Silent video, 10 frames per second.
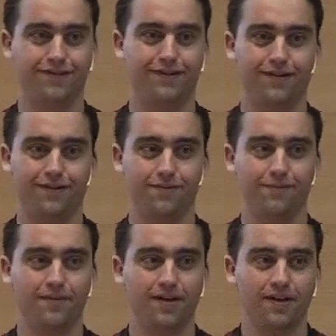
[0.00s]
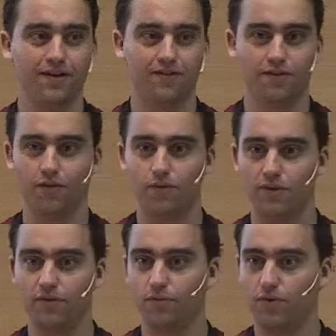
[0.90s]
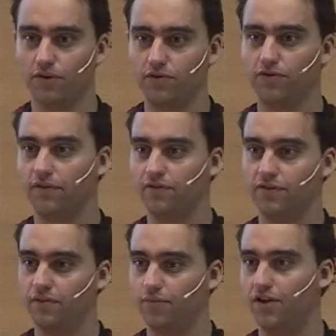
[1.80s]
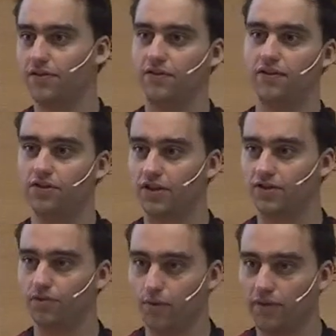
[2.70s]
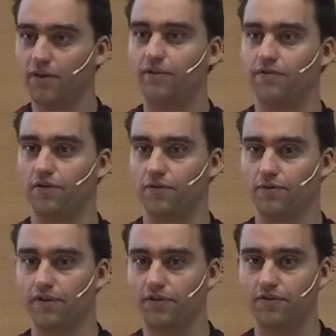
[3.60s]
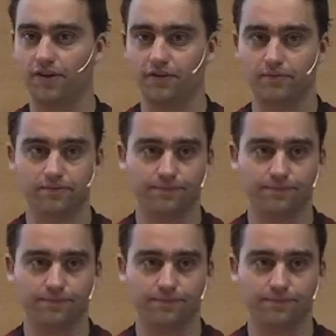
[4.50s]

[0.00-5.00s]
Um, so we were using dependency injection within Flow3 already.